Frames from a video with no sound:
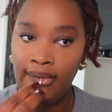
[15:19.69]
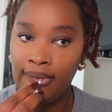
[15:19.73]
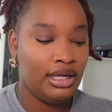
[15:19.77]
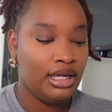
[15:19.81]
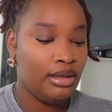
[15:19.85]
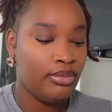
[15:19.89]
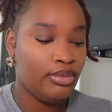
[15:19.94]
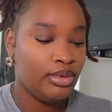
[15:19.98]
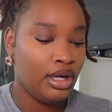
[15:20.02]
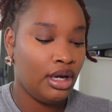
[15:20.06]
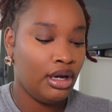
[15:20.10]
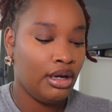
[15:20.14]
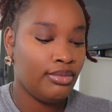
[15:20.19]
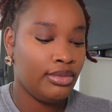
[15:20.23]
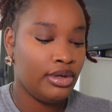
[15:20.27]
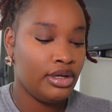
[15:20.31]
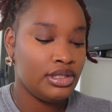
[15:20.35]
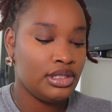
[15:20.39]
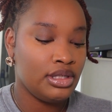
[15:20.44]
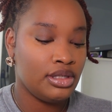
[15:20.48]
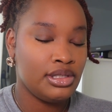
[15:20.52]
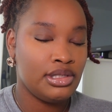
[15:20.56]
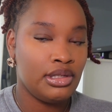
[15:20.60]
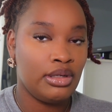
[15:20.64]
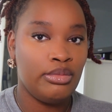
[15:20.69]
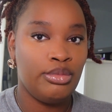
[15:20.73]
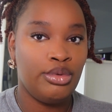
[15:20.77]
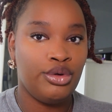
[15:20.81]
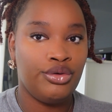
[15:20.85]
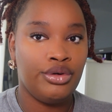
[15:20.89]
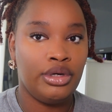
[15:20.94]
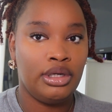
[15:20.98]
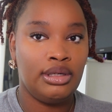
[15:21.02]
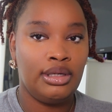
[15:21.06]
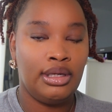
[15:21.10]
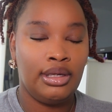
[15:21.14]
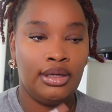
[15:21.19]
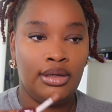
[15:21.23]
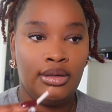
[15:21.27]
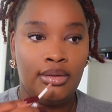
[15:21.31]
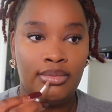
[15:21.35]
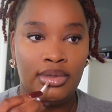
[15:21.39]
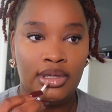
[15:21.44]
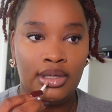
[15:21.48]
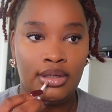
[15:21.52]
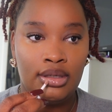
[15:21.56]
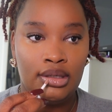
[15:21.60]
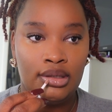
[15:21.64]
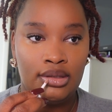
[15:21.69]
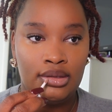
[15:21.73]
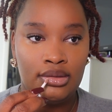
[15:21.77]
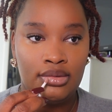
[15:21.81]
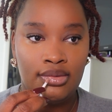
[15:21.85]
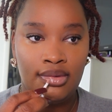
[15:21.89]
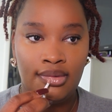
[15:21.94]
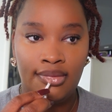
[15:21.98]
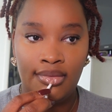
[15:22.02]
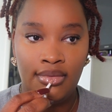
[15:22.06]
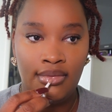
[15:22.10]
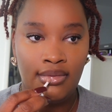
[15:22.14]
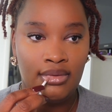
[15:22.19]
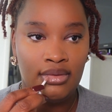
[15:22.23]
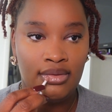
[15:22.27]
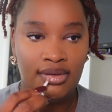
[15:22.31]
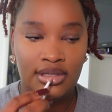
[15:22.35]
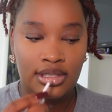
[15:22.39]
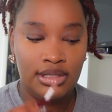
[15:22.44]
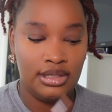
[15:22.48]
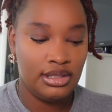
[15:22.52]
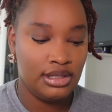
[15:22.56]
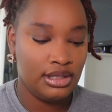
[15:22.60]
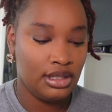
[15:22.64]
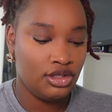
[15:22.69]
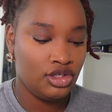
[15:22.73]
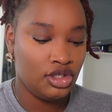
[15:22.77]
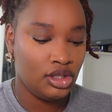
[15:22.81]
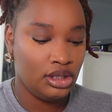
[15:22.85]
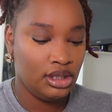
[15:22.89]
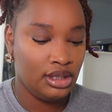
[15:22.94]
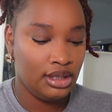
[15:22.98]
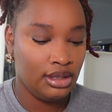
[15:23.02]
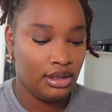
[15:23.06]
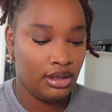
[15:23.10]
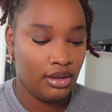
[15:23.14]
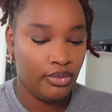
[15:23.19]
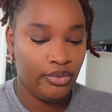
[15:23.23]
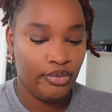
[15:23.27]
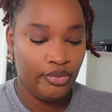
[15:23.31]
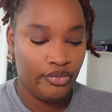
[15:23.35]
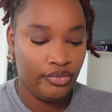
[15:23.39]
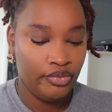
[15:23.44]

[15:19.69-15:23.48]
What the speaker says: Lip combos are so boring now because this is such a look.